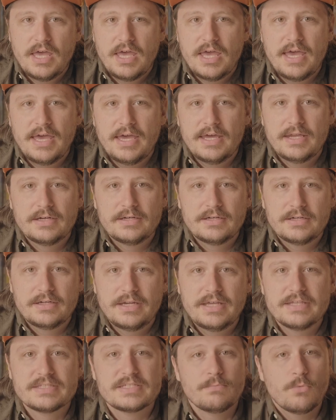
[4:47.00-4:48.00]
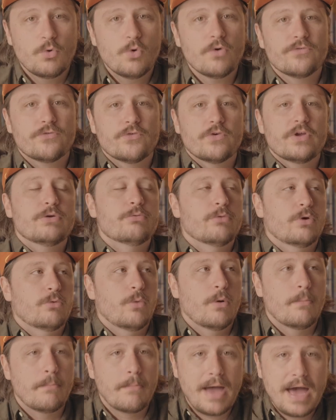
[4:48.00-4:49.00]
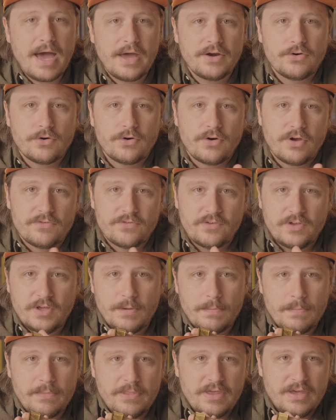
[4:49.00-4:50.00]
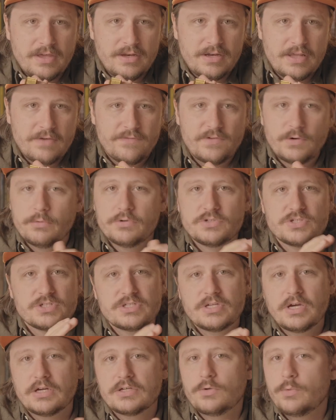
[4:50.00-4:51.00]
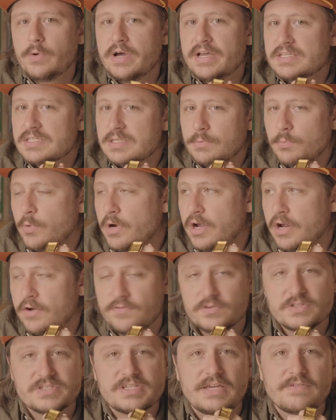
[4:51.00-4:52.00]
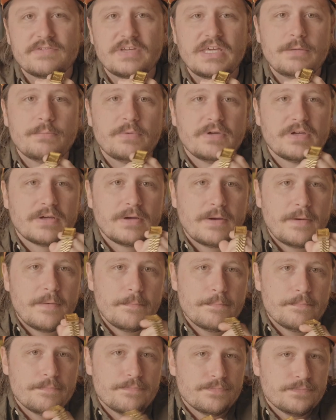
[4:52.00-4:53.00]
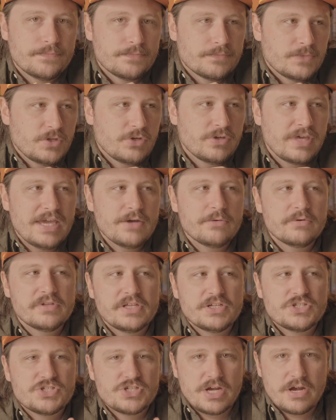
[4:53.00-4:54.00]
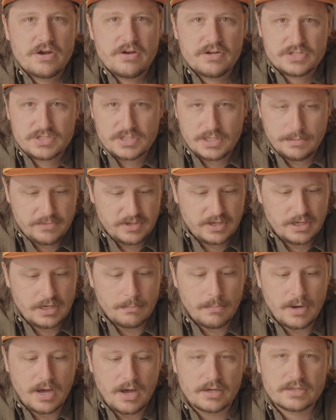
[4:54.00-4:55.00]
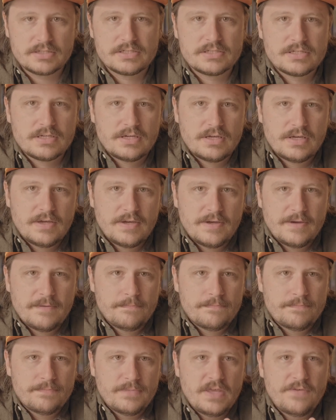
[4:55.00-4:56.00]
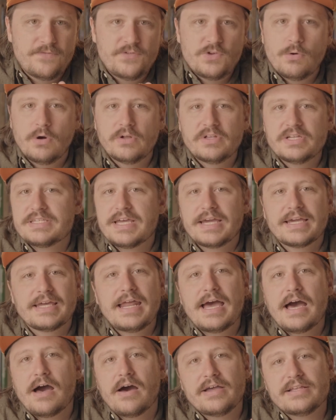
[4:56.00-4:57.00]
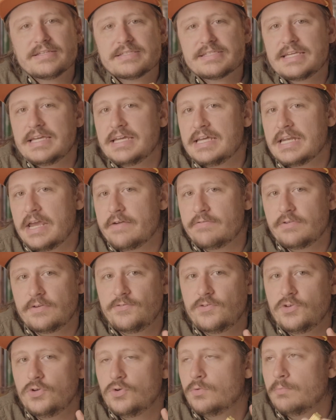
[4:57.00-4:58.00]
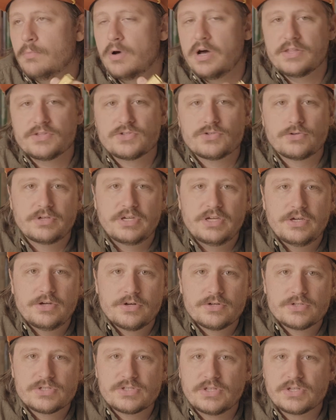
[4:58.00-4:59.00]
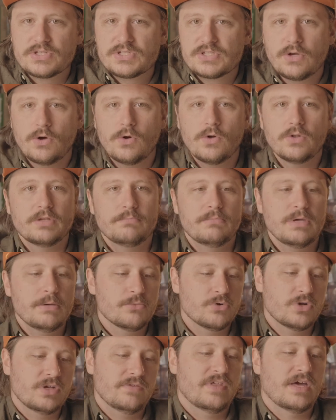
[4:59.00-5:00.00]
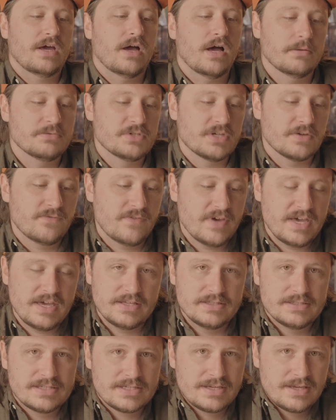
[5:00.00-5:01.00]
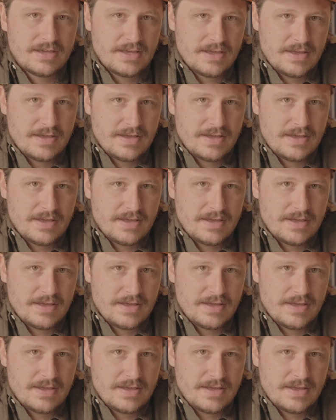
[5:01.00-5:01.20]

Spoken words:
And it's a more frequent reminder of him than if it were just tucked away somewhere for safekeeping. You can't really cherish something in a box. If you only take it out and see it every few months or years, the soul and memory of that object fades.